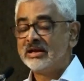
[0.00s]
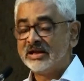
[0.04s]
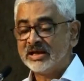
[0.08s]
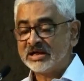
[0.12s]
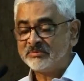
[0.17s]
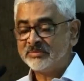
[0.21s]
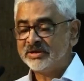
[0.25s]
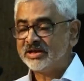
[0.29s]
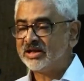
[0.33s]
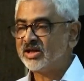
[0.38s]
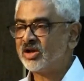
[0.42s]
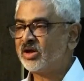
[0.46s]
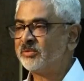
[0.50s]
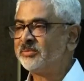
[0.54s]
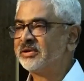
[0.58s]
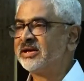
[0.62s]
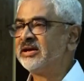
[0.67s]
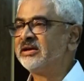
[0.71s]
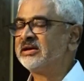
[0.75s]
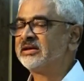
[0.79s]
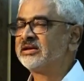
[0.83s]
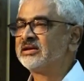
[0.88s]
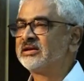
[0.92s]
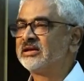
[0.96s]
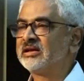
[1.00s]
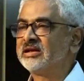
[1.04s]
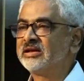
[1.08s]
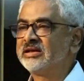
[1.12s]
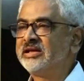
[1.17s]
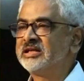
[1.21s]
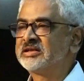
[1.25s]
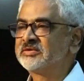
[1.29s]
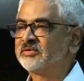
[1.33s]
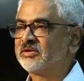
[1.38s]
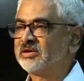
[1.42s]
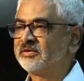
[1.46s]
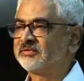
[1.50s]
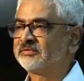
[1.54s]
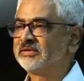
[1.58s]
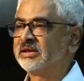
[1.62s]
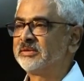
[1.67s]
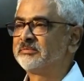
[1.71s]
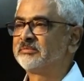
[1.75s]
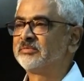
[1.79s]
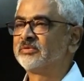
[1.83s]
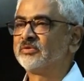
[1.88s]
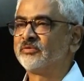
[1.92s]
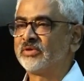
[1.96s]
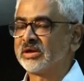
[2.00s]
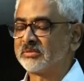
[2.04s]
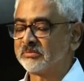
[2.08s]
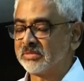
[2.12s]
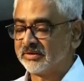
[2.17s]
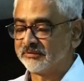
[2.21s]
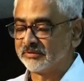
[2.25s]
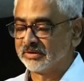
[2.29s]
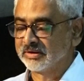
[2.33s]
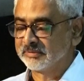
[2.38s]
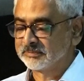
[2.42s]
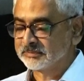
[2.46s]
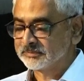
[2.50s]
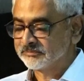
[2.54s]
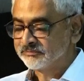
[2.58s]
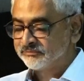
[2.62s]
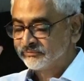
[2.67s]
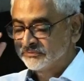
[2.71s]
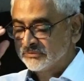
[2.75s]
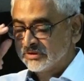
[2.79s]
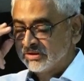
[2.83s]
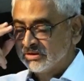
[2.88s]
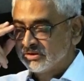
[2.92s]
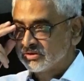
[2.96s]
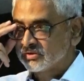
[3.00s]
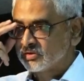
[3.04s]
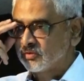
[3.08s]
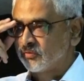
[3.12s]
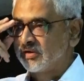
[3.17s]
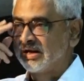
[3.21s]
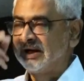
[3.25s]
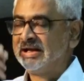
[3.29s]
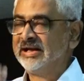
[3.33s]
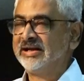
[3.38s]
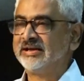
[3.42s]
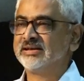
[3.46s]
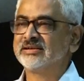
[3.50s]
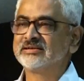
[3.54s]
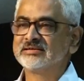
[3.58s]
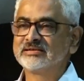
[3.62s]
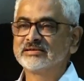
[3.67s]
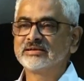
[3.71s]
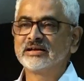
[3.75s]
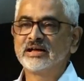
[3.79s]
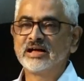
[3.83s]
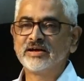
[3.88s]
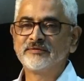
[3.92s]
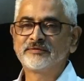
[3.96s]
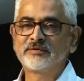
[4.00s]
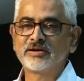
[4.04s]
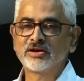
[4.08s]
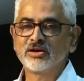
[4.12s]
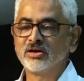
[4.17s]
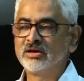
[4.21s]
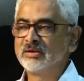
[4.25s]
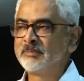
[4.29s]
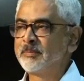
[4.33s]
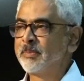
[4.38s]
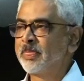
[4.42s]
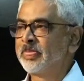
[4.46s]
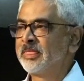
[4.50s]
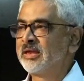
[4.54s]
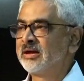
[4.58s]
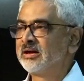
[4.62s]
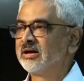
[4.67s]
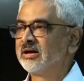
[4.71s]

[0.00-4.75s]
Let me elaborate uh, each one of them one by one. So why, after all,